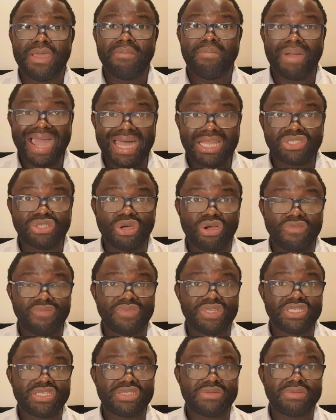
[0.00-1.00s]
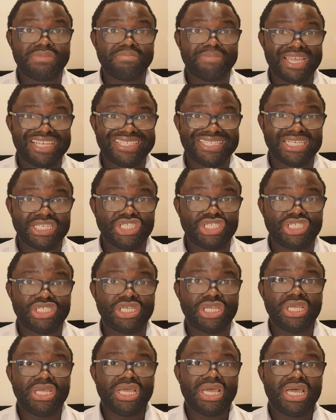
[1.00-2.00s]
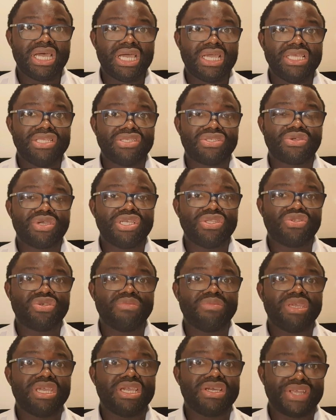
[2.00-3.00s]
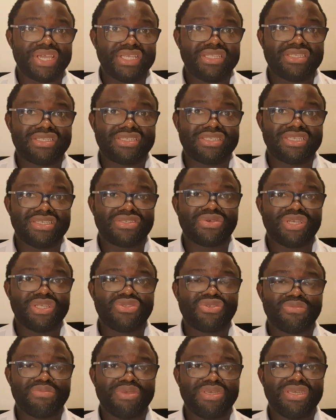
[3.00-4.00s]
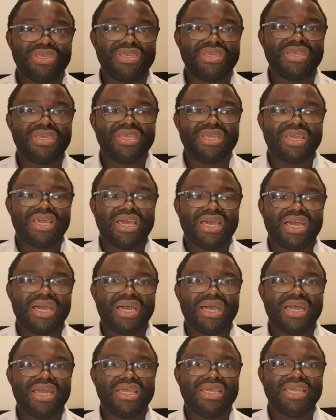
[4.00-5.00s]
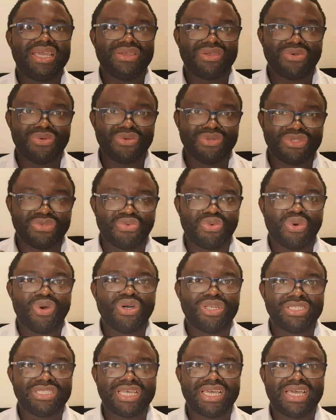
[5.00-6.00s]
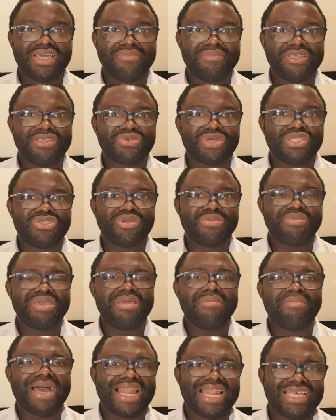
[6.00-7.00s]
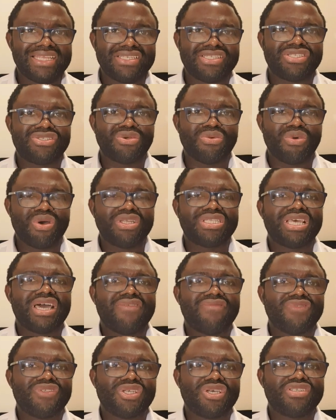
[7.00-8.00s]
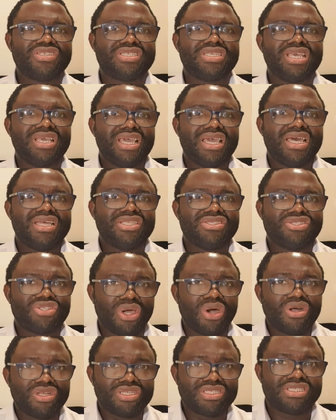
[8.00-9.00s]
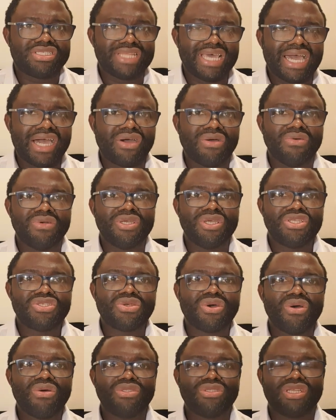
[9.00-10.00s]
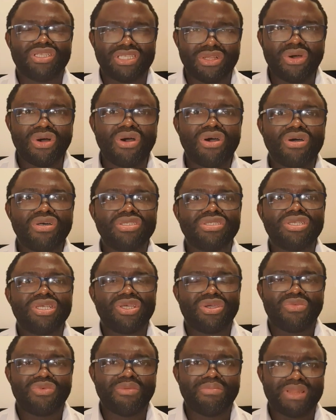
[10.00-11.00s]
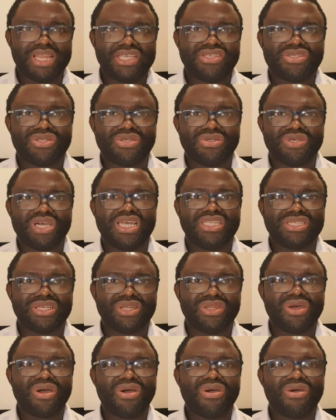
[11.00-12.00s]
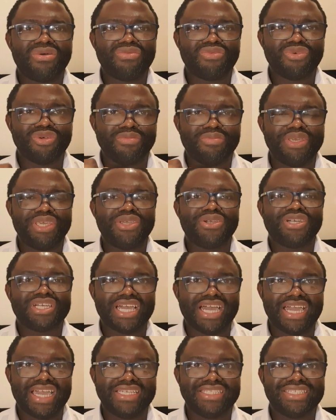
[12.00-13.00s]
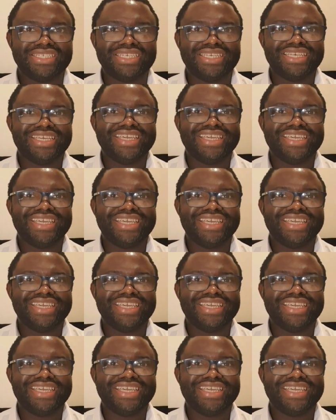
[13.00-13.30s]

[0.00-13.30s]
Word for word: uh, part of this message. Uh, it's going to be great. It's going to be uh, a good one. Um, it's going to be a balance to what I've just uh, taught now. So the Lord will bless you and the Lord will be your guide